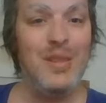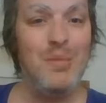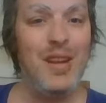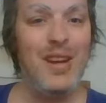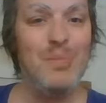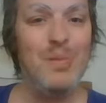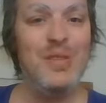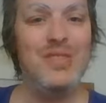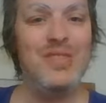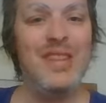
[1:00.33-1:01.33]
the blog
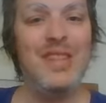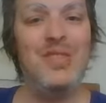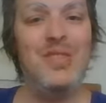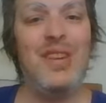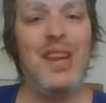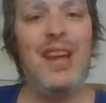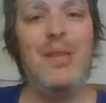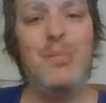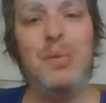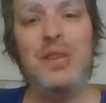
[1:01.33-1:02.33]
post said, you
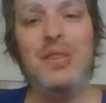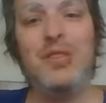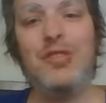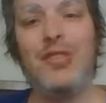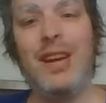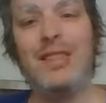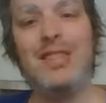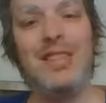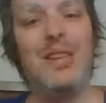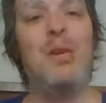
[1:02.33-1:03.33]
can't be
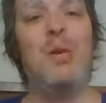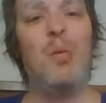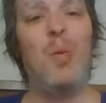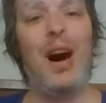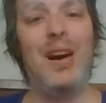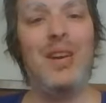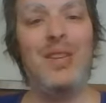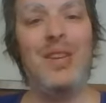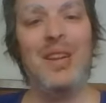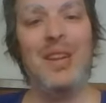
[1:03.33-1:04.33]
stressed
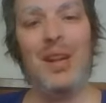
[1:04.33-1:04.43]
while